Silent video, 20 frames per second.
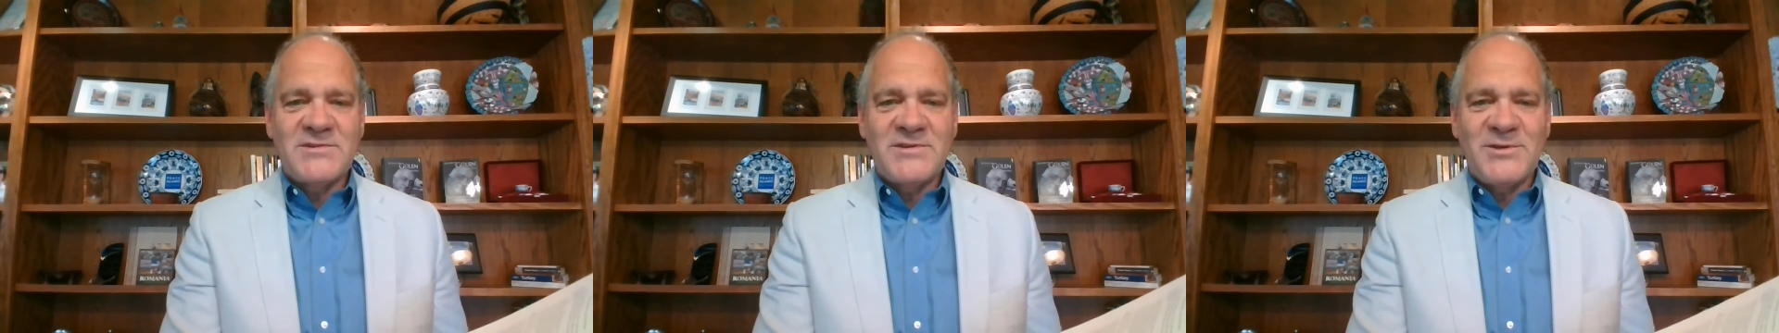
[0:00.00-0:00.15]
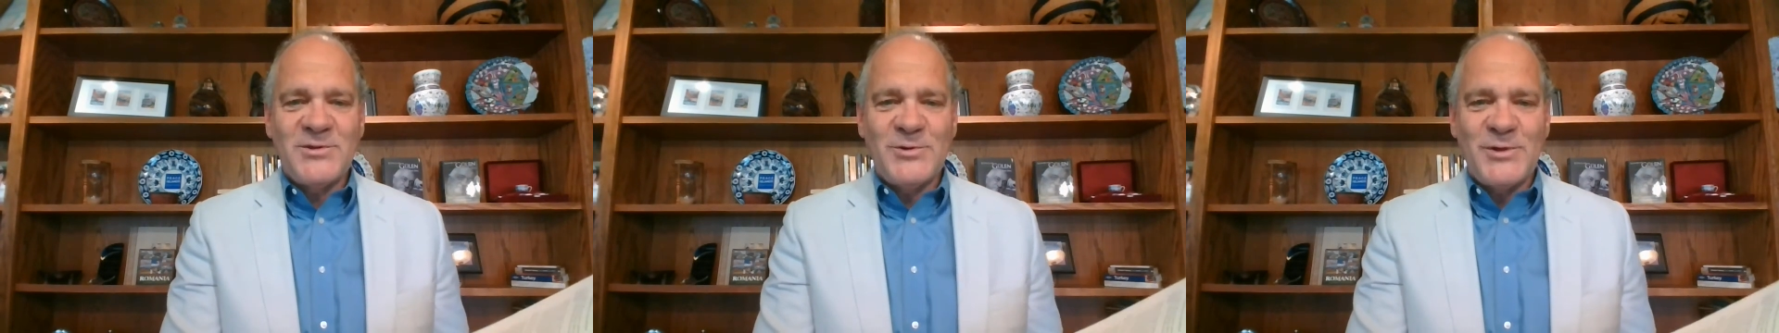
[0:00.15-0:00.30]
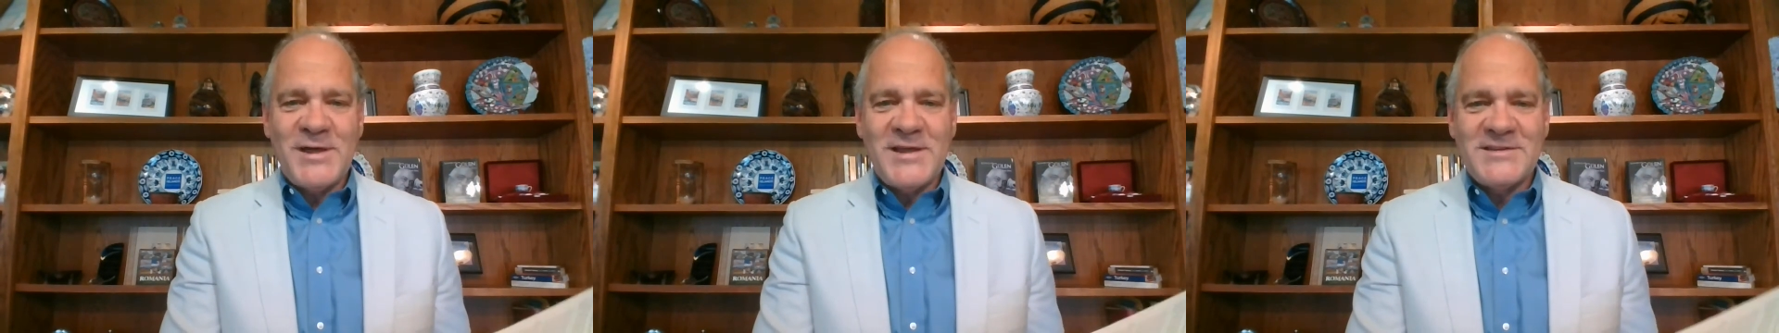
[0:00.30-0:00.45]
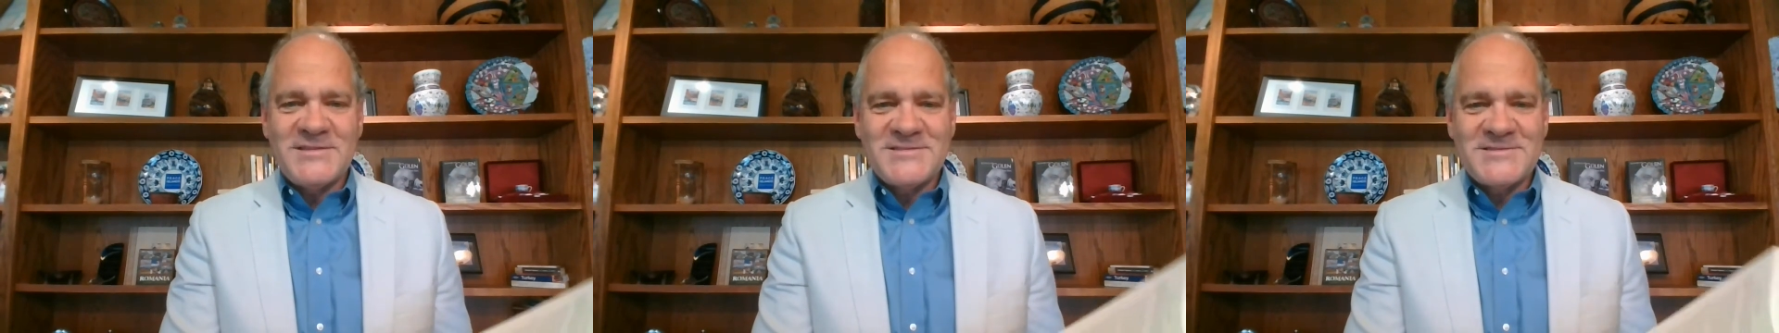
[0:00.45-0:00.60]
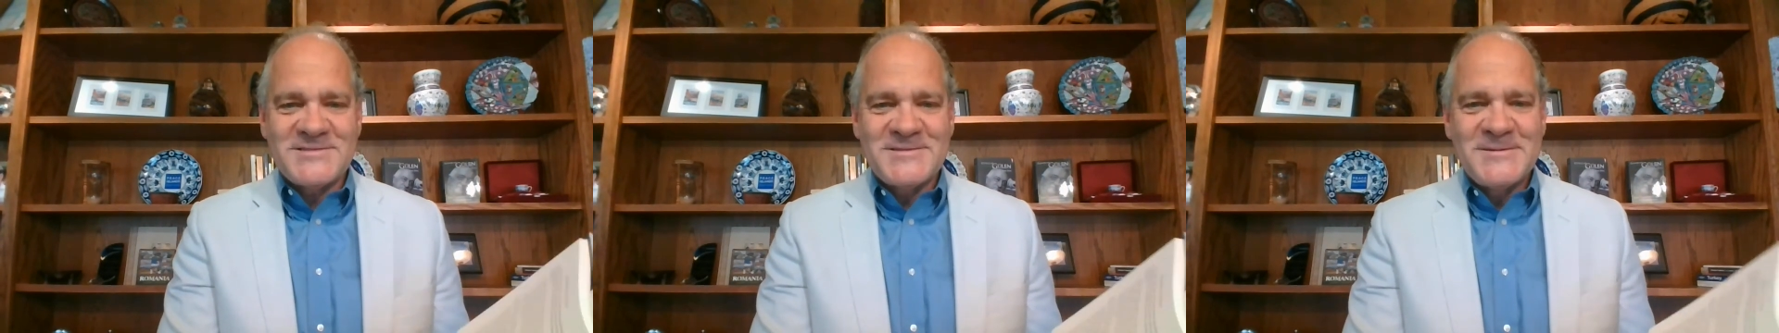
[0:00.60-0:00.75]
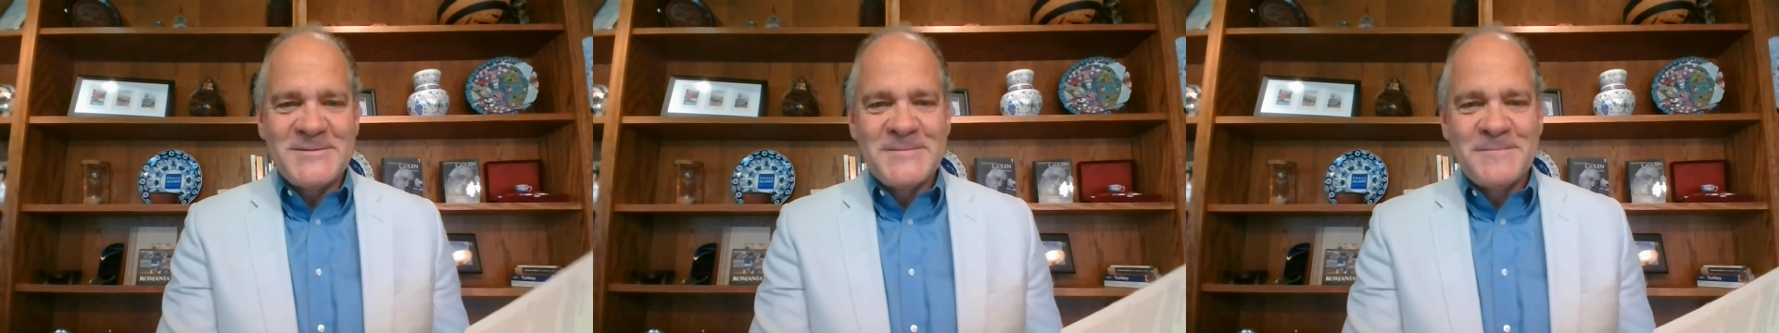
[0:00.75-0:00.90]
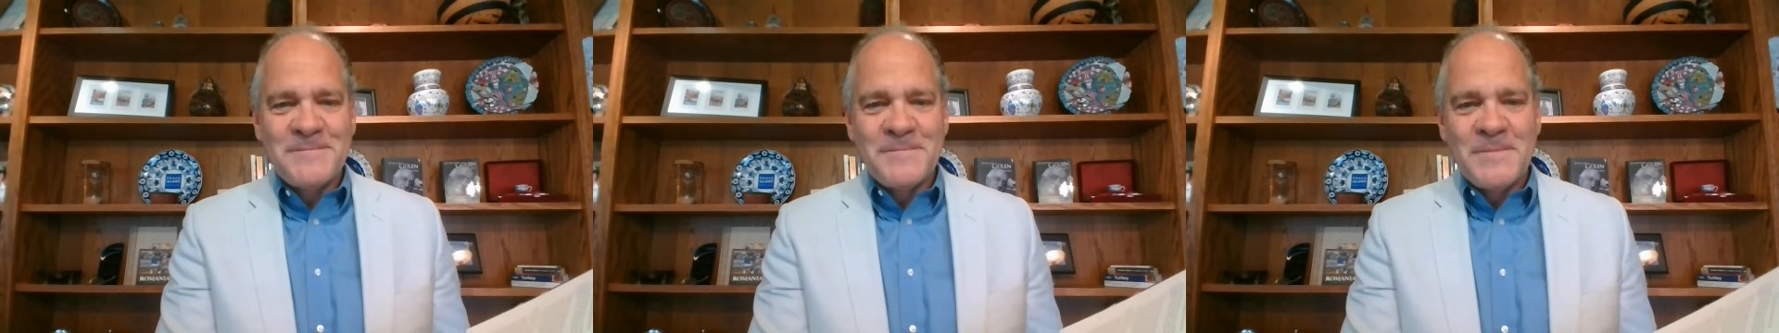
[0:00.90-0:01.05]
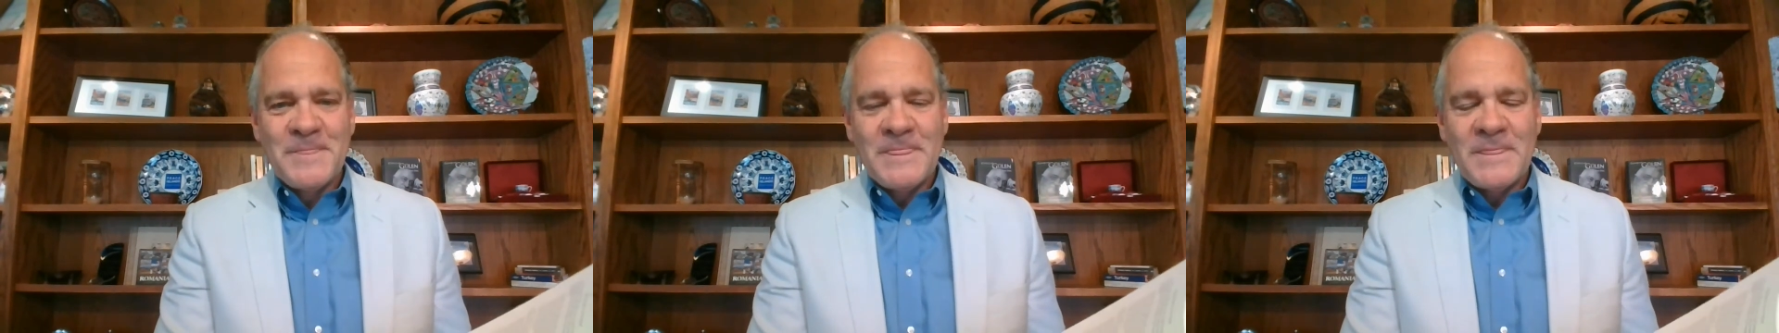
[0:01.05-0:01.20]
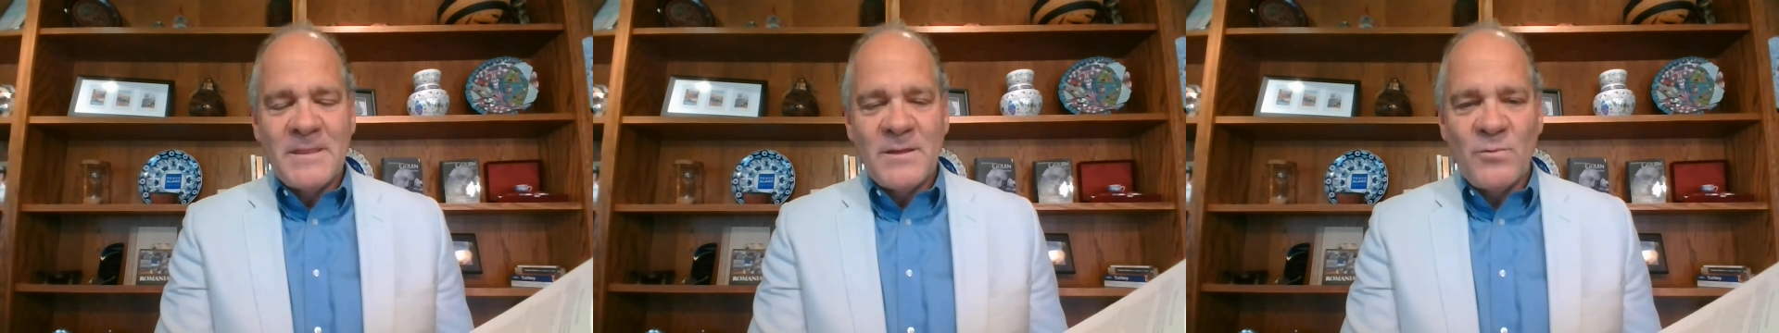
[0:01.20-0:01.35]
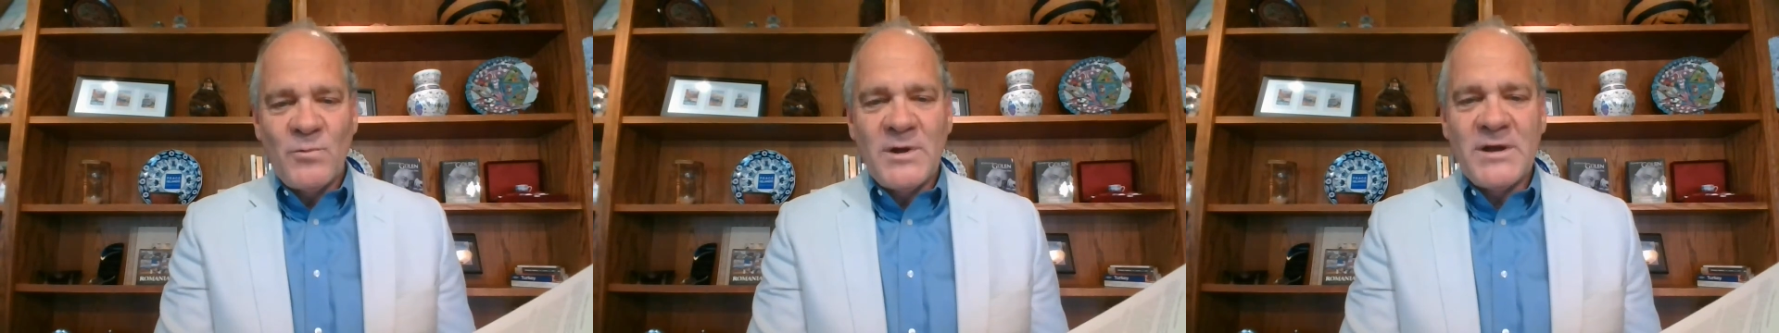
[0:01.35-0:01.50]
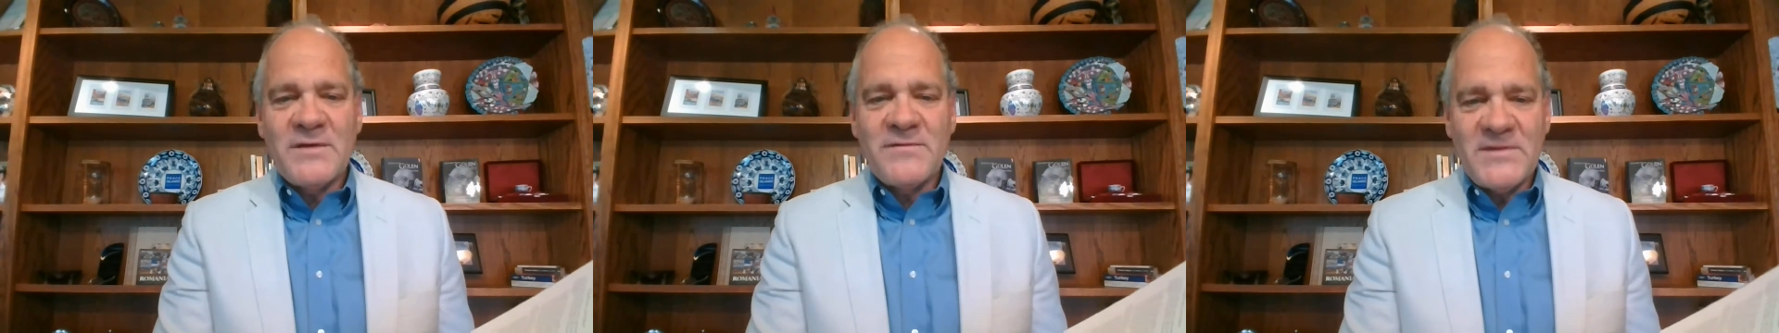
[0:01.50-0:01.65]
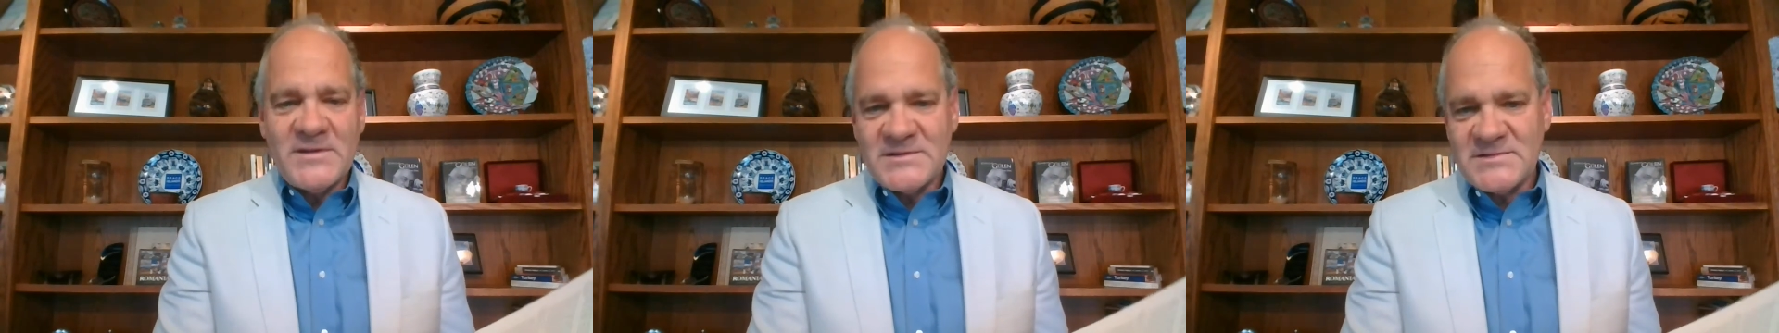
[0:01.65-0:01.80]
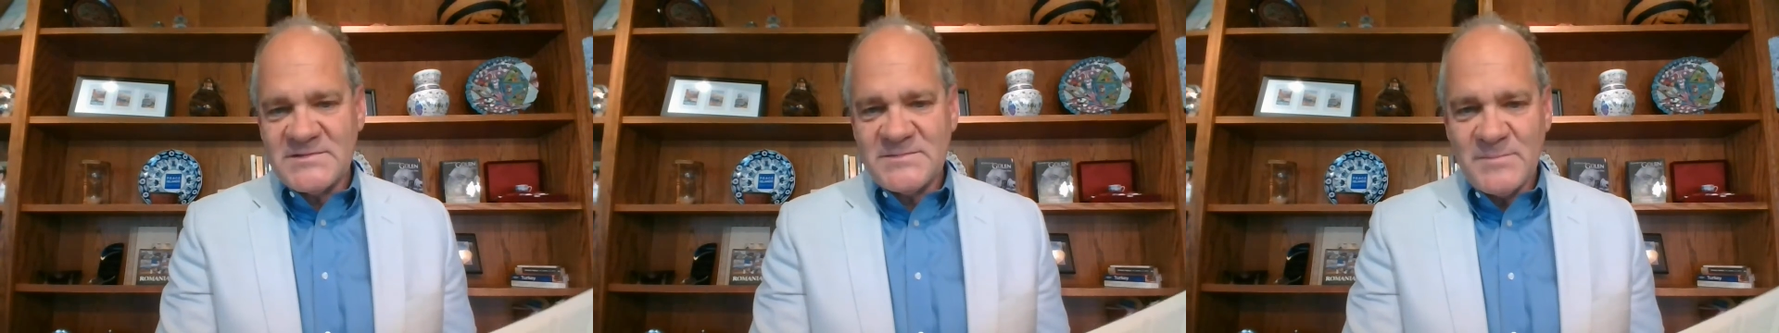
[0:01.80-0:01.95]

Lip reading: Gulen's, one of his